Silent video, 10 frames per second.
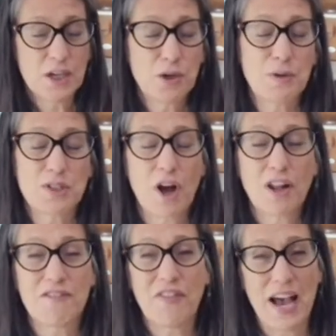who was all
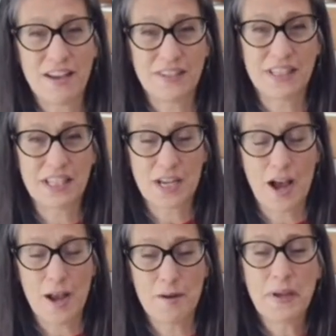of five at the
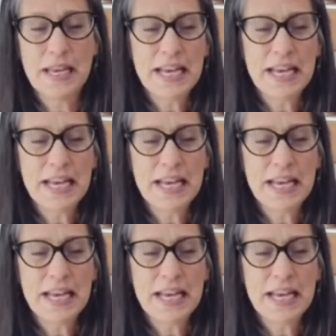time.